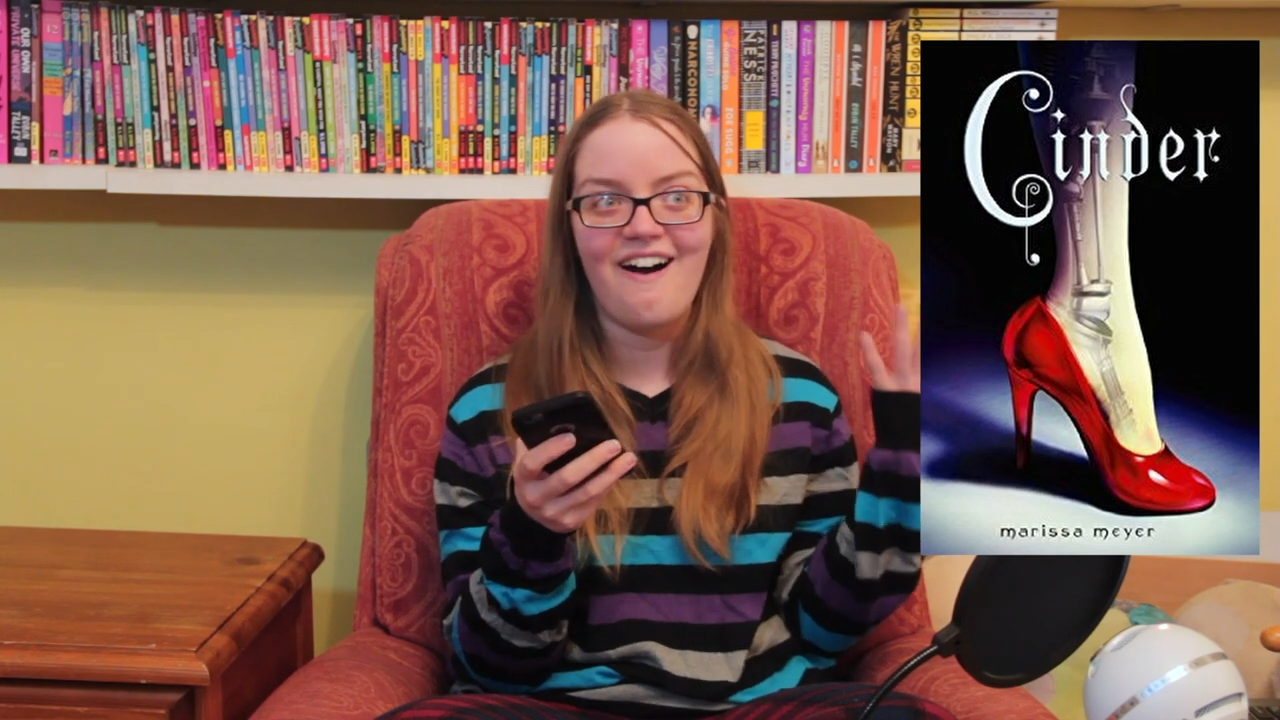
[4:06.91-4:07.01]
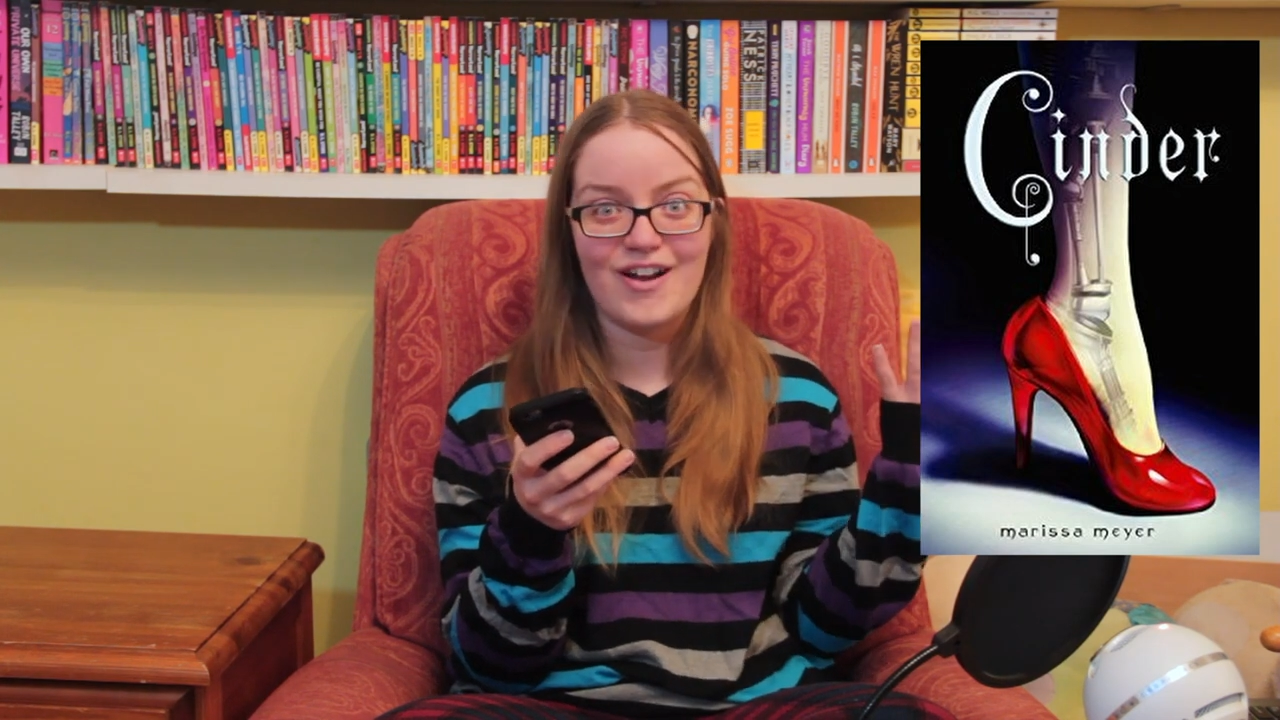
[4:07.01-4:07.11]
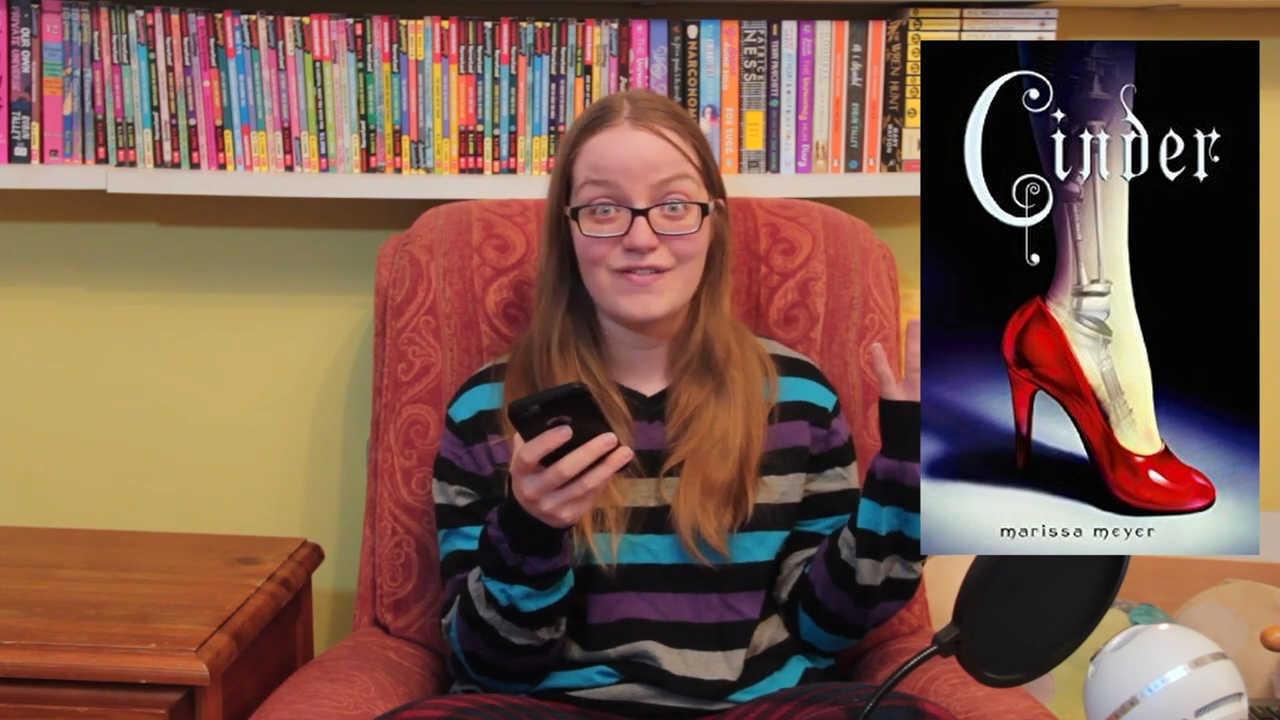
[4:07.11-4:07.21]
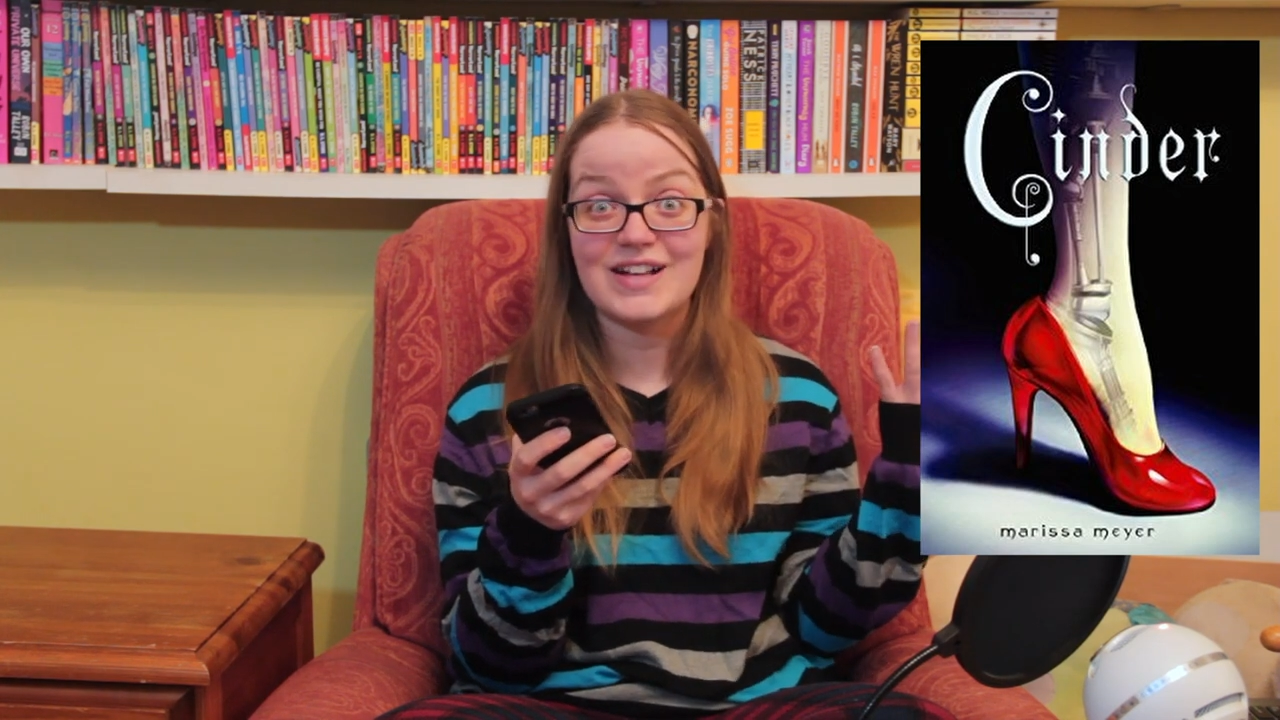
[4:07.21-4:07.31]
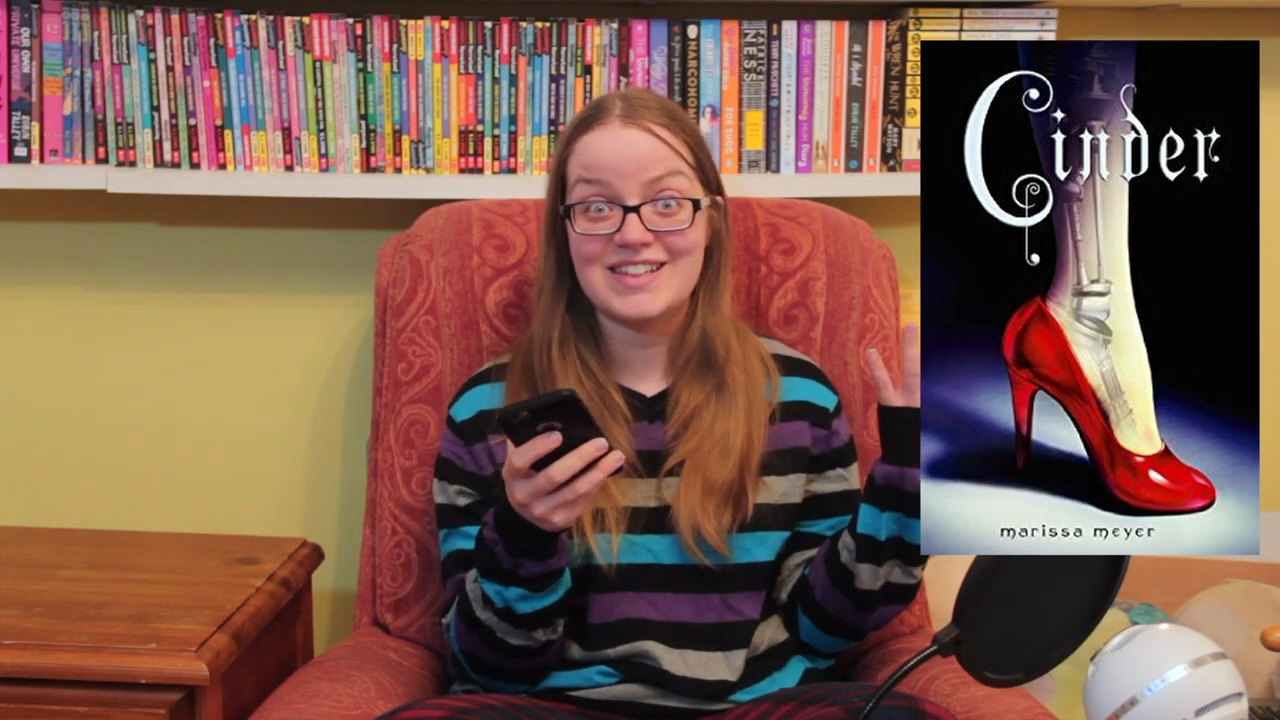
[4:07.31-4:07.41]

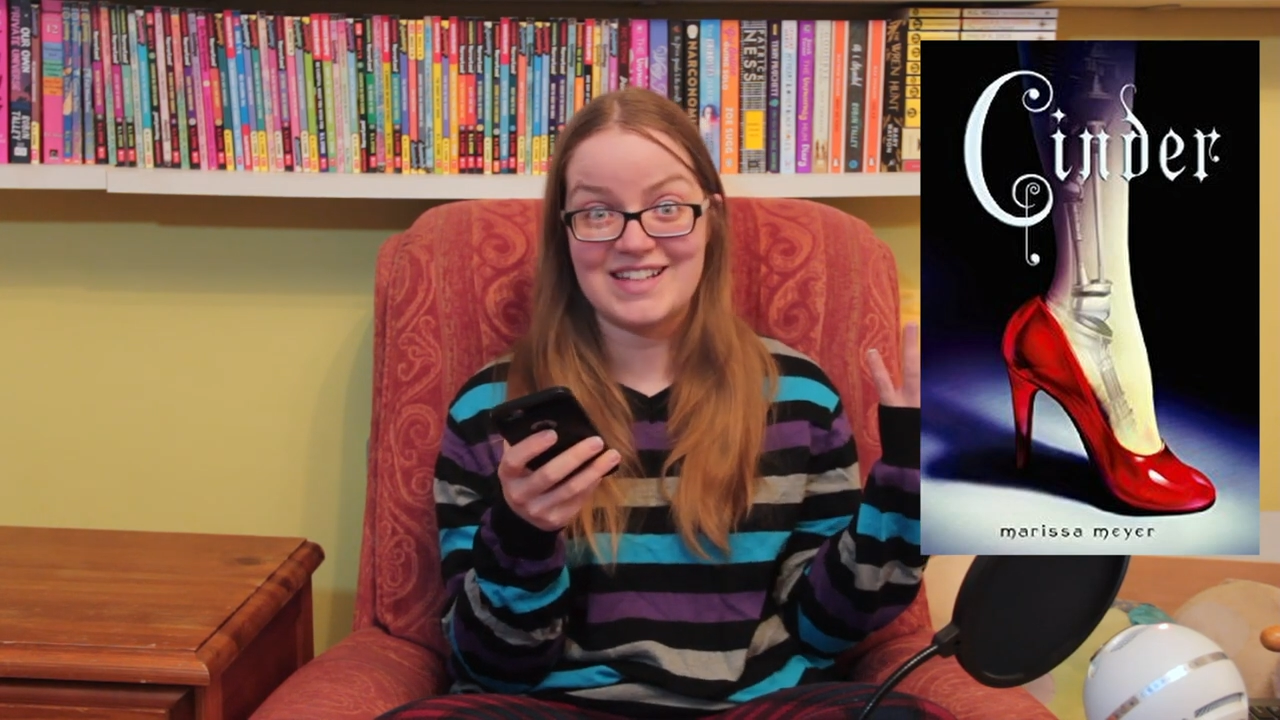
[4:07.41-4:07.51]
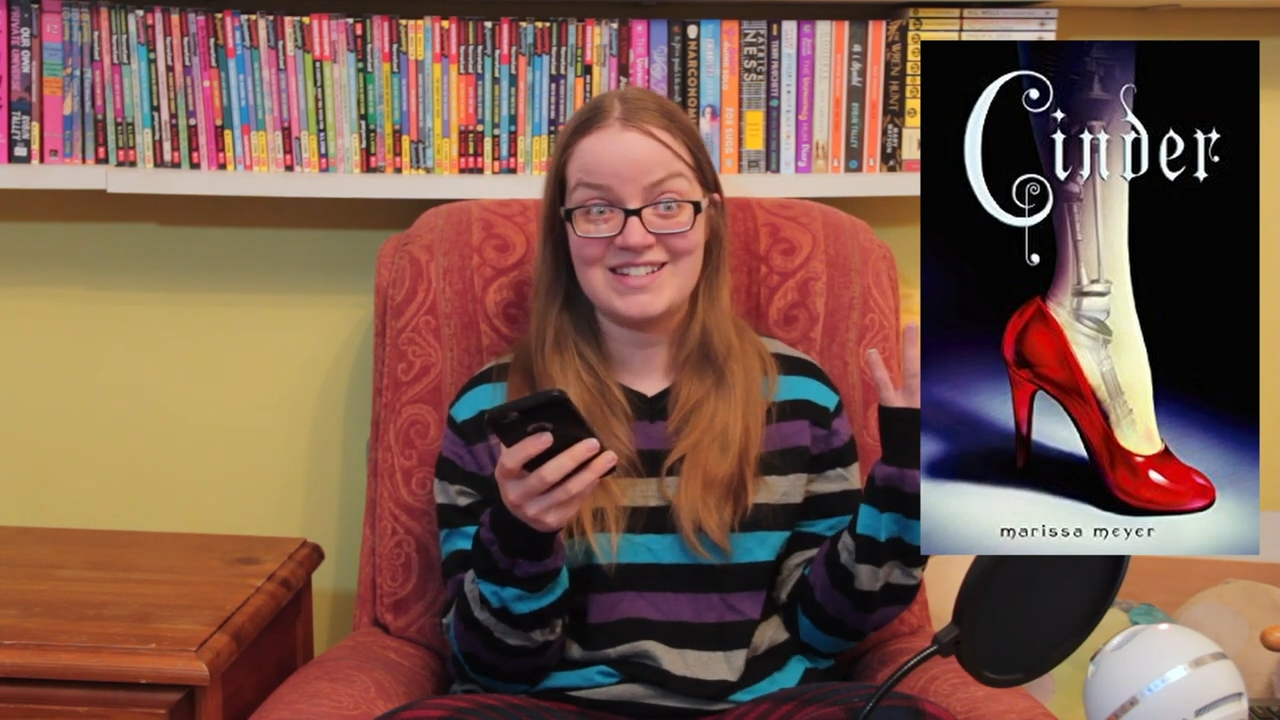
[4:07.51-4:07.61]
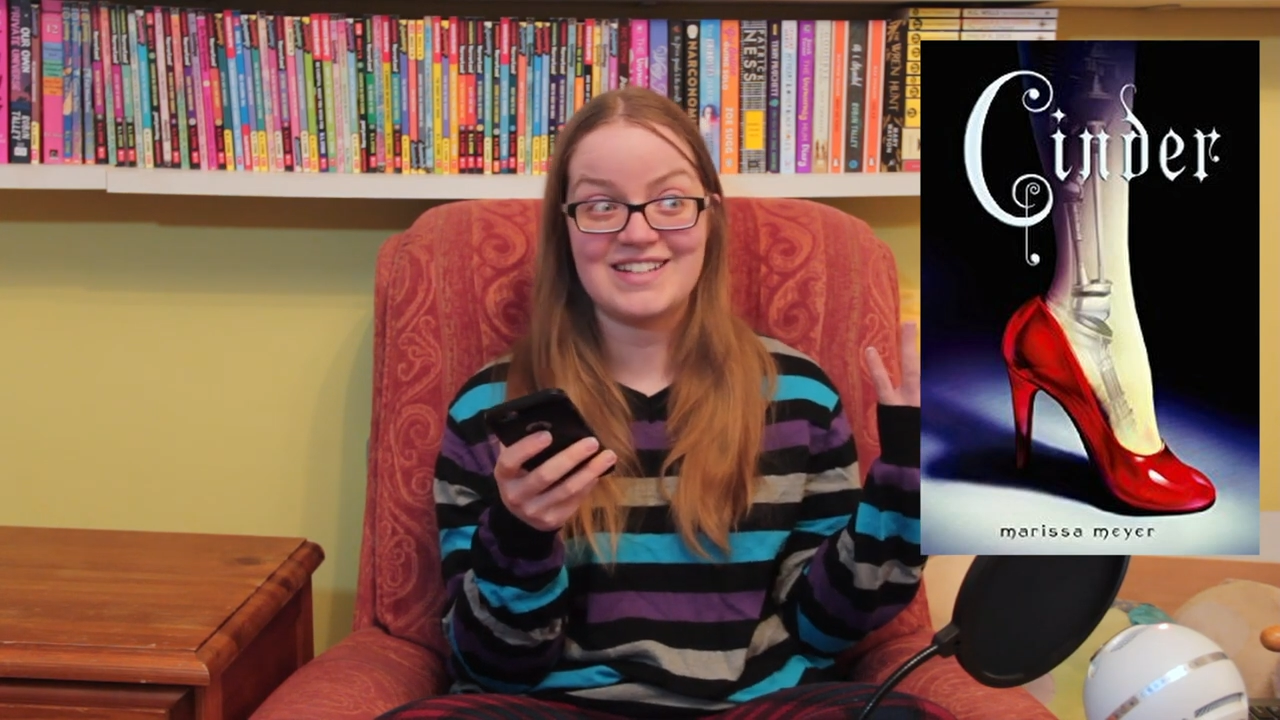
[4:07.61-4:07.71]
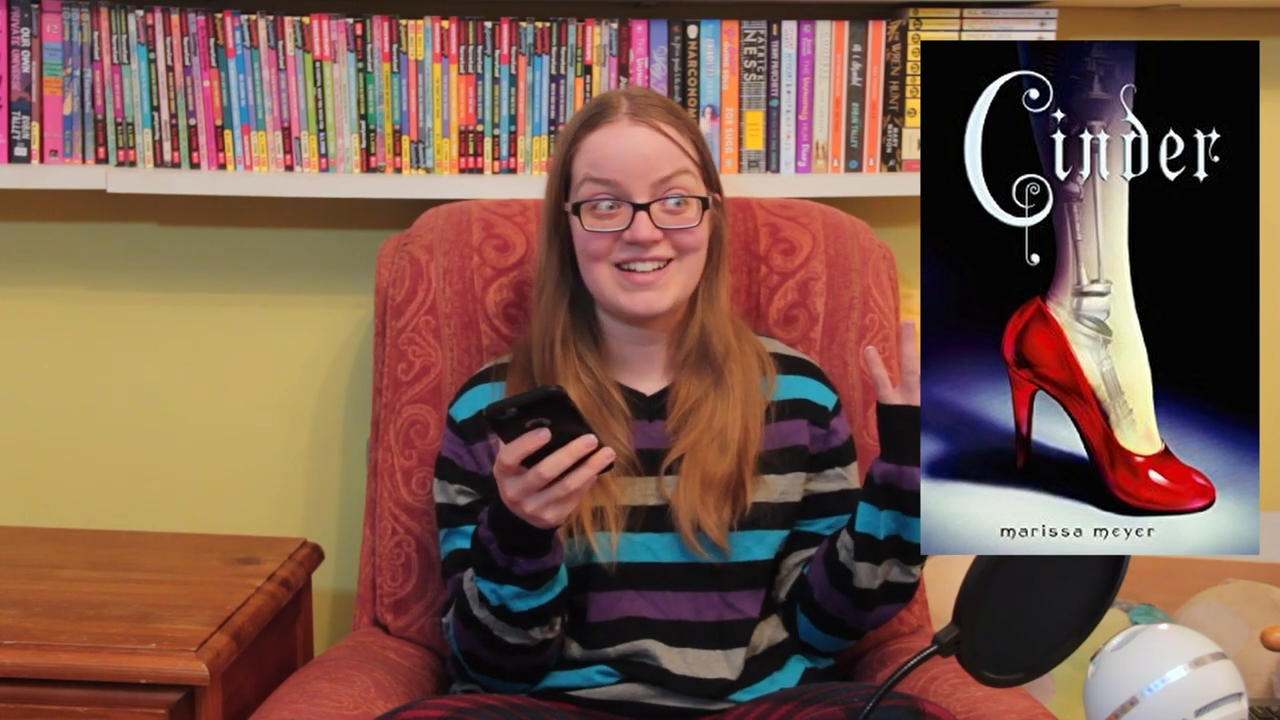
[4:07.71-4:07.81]
I read Cinder